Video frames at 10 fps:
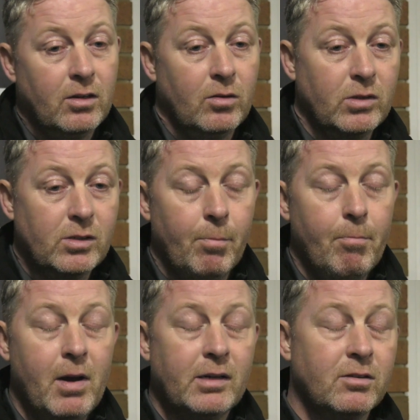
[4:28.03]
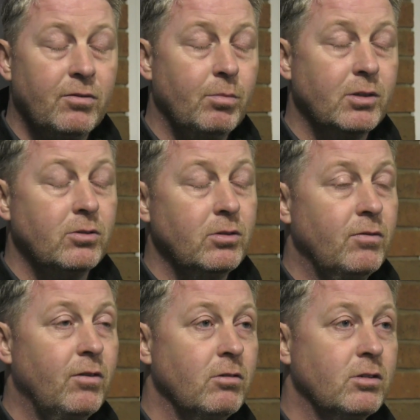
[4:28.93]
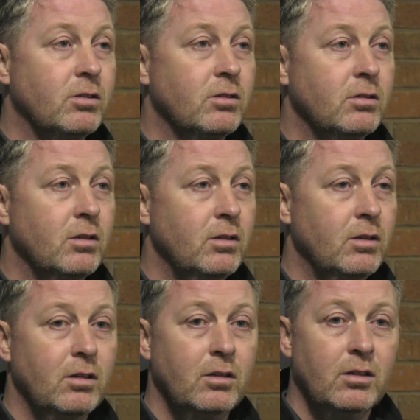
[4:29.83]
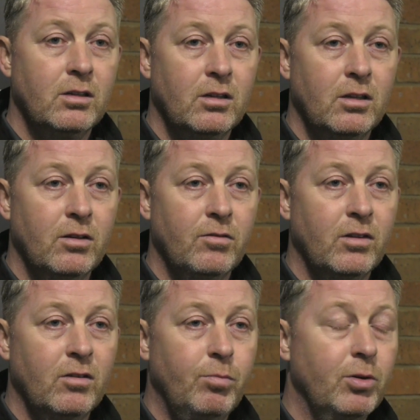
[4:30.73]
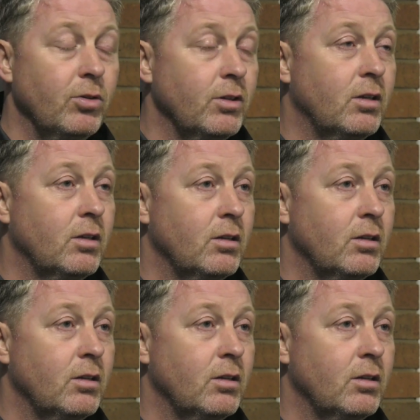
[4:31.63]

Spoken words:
It was a massive opportunity for us, and they've blown it.